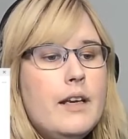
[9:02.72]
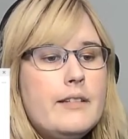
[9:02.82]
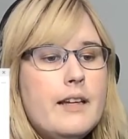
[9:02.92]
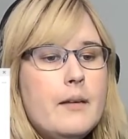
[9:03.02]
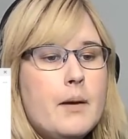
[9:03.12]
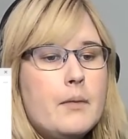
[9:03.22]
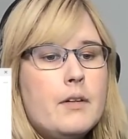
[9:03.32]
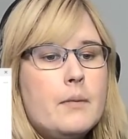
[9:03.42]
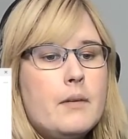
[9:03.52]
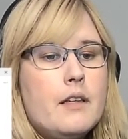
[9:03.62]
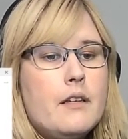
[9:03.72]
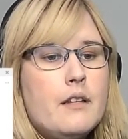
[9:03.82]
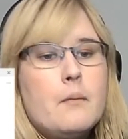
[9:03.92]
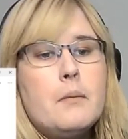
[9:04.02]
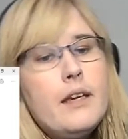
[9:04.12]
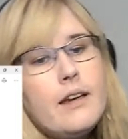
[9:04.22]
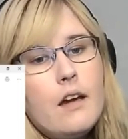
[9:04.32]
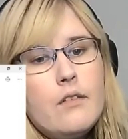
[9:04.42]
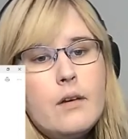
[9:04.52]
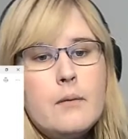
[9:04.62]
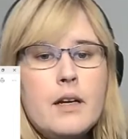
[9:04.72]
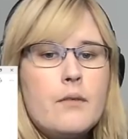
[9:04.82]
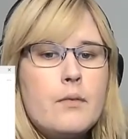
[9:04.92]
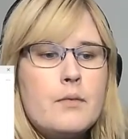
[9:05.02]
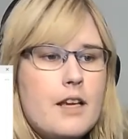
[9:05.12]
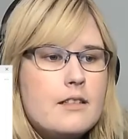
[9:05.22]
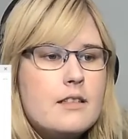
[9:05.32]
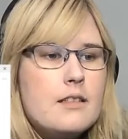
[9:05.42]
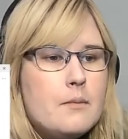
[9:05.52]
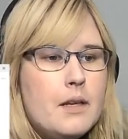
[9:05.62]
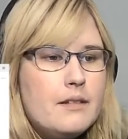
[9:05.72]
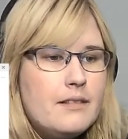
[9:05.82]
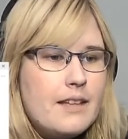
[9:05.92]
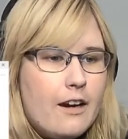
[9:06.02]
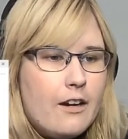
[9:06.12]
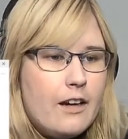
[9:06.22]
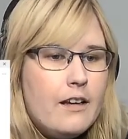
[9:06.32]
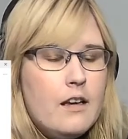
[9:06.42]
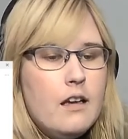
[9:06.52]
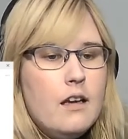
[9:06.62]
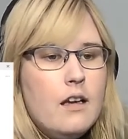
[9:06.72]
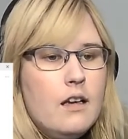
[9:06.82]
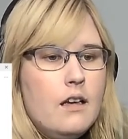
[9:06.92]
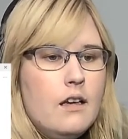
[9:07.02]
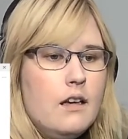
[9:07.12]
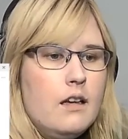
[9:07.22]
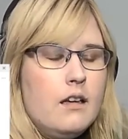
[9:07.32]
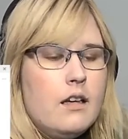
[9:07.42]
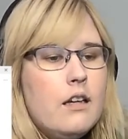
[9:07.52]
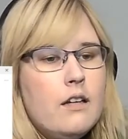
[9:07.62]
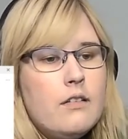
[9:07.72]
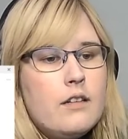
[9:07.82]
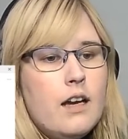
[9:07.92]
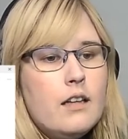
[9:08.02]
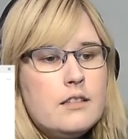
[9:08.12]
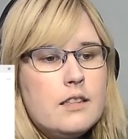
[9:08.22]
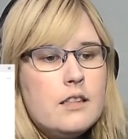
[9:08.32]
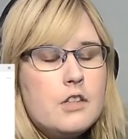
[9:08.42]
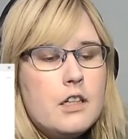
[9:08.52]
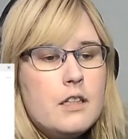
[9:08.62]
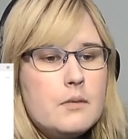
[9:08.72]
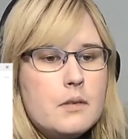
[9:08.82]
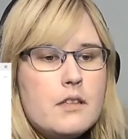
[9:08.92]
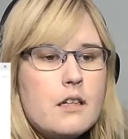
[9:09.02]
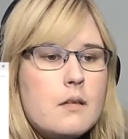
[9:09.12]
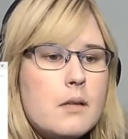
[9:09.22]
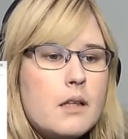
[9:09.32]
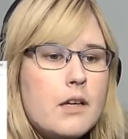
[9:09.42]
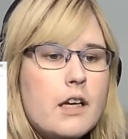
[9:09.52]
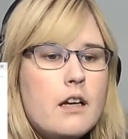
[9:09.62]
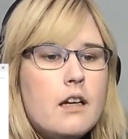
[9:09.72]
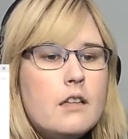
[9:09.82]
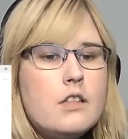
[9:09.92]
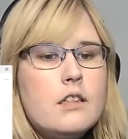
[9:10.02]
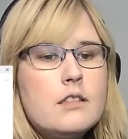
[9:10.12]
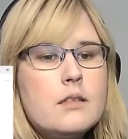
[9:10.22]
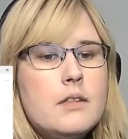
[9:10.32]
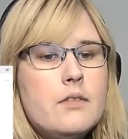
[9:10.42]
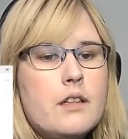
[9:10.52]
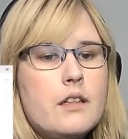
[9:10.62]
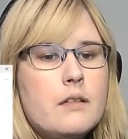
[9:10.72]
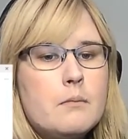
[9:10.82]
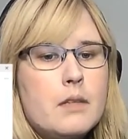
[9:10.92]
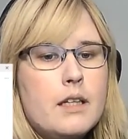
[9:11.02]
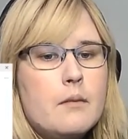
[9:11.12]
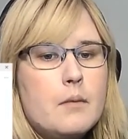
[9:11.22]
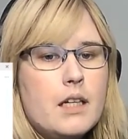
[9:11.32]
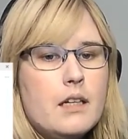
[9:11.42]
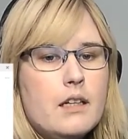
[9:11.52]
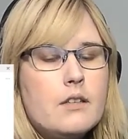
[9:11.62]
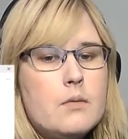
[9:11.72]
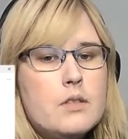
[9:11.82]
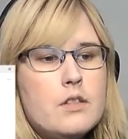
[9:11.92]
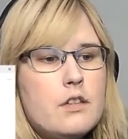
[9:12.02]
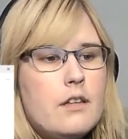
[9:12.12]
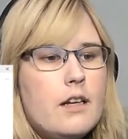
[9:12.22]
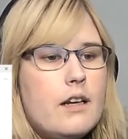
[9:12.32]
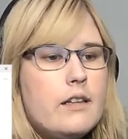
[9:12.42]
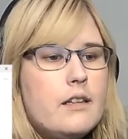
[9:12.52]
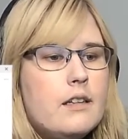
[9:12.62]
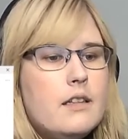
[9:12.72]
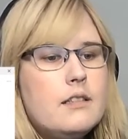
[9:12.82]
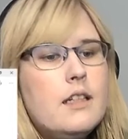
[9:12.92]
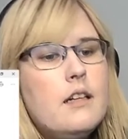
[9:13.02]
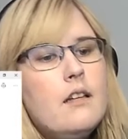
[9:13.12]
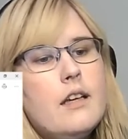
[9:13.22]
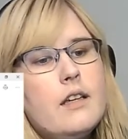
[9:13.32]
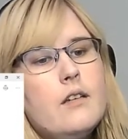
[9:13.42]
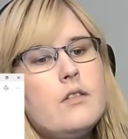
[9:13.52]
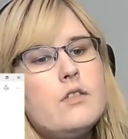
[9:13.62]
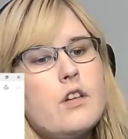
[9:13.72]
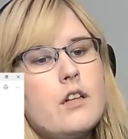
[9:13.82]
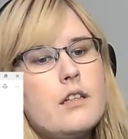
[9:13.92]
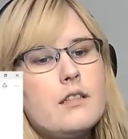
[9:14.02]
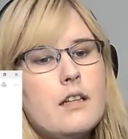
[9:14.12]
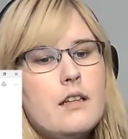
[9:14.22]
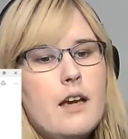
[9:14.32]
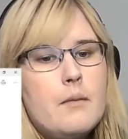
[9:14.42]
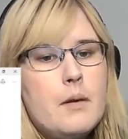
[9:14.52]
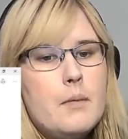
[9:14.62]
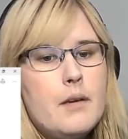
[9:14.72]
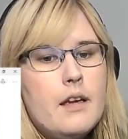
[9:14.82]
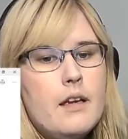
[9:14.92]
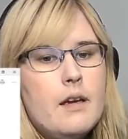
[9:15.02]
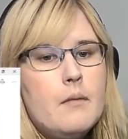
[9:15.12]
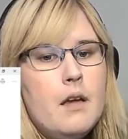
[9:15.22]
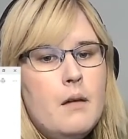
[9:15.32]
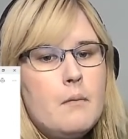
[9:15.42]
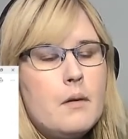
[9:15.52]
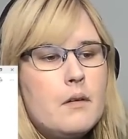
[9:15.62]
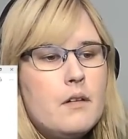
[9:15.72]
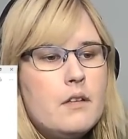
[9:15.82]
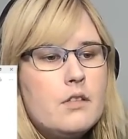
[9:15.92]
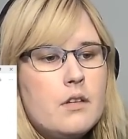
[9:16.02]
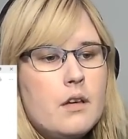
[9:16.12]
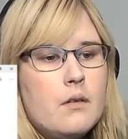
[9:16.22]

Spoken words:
him, I'm going to be the blank out of him, and I'm from Texas. And men carry guns. Johnny's from Kentucky, by the way. Johnny's going to be the fucking blank in mine. I told Mr. Heard that I sounded like he was drunk. He said, yeah, maybe I am, but I'm going to show that...